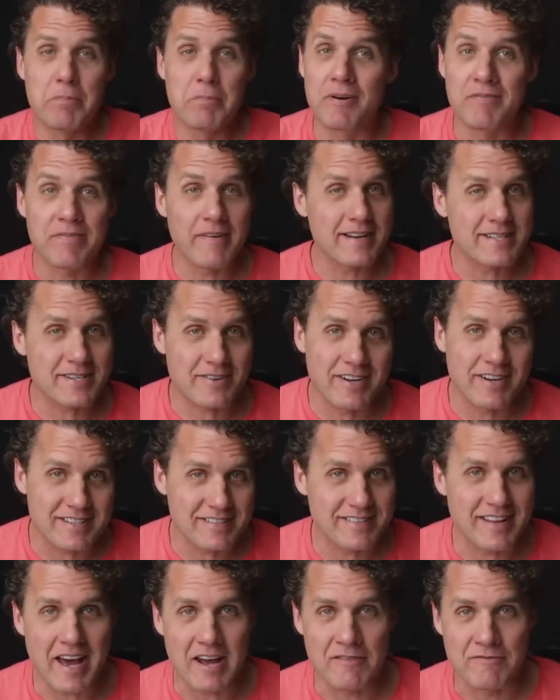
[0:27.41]
professor at
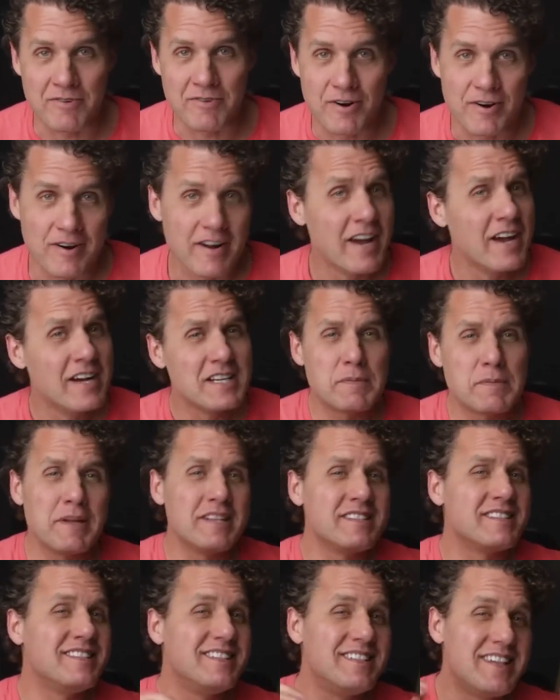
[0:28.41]
Stanford,
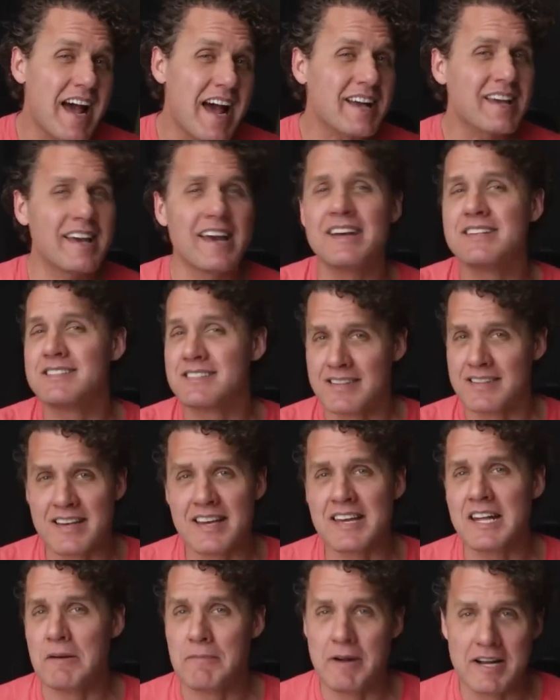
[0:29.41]
spends decades
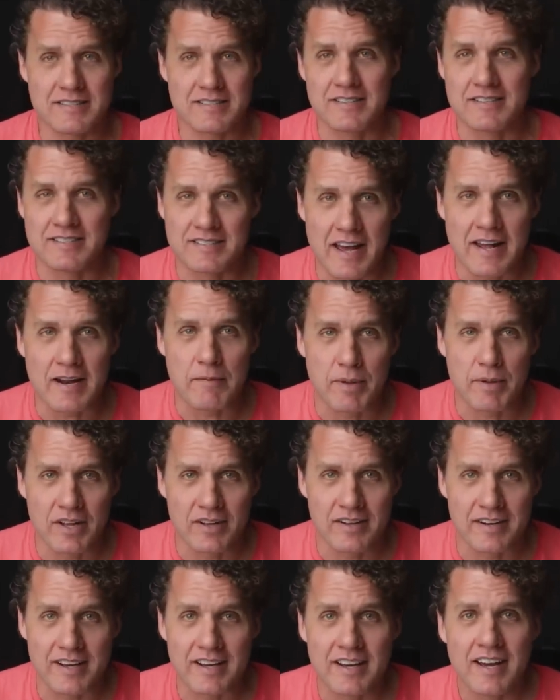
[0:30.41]
thinking about
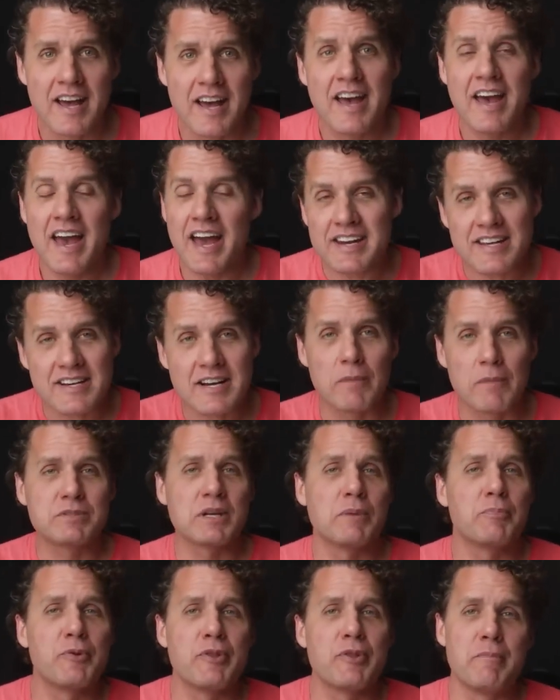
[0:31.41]
sustainability, and he
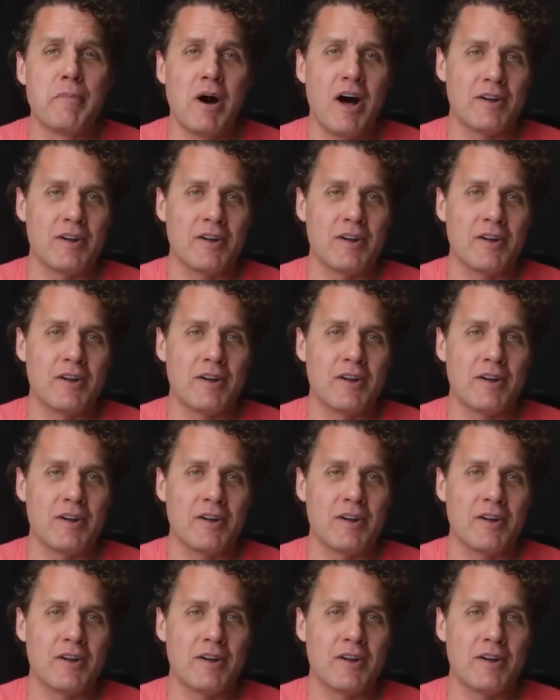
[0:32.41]
comes up with a